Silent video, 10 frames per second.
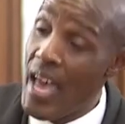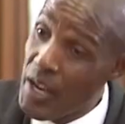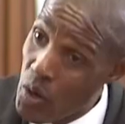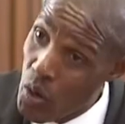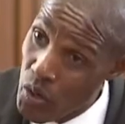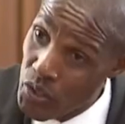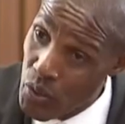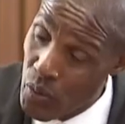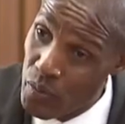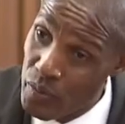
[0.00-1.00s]
And
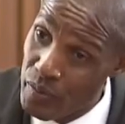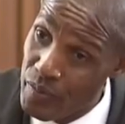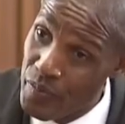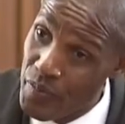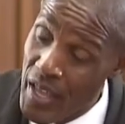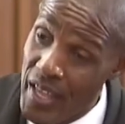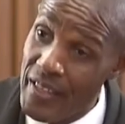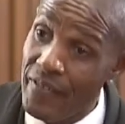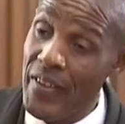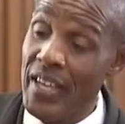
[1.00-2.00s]
also,
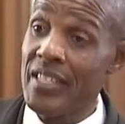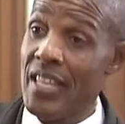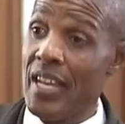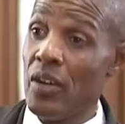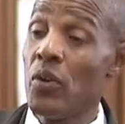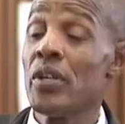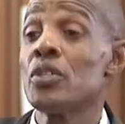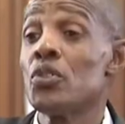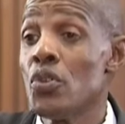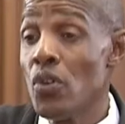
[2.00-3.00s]
the fact that
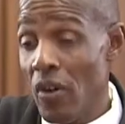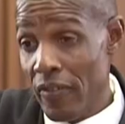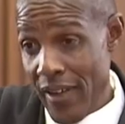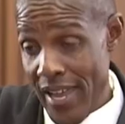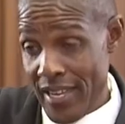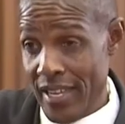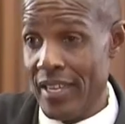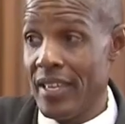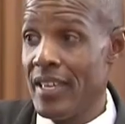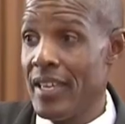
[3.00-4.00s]
according to your
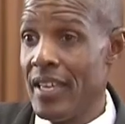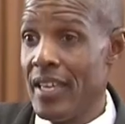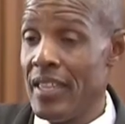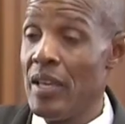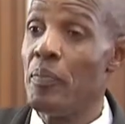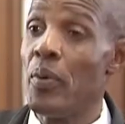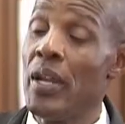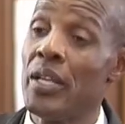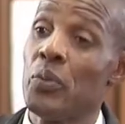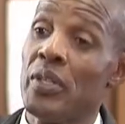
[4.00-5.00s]
finding, the
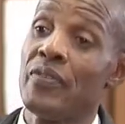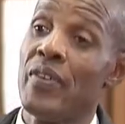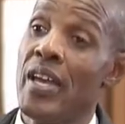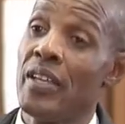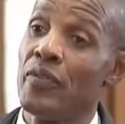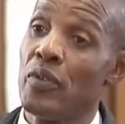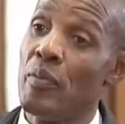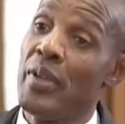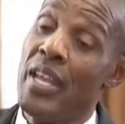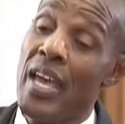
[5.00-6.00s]
bullet was fired
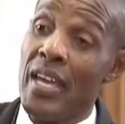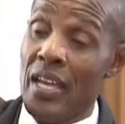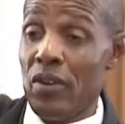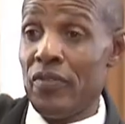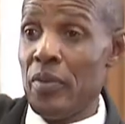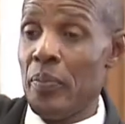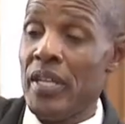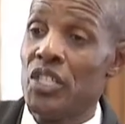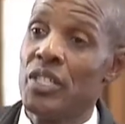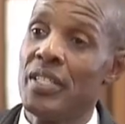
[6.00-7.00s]
from an angle of
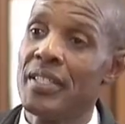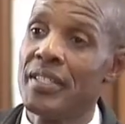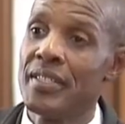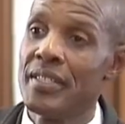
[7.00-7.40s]
depression.